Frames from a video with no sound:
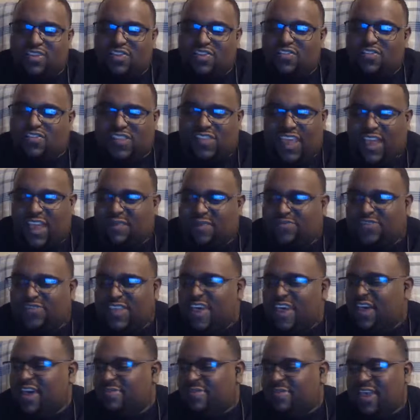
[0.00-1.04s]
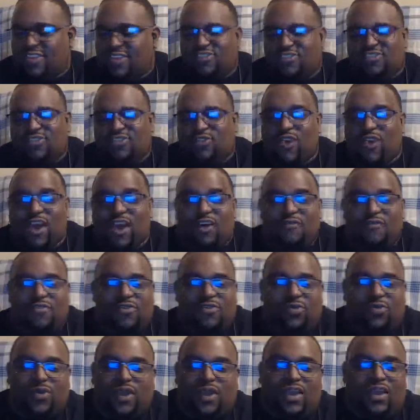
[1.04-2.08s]
Sam takes the crown for the
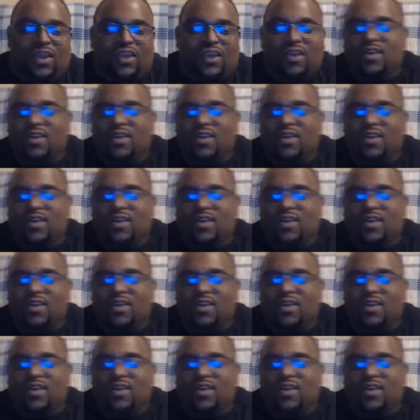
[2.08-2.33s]
week.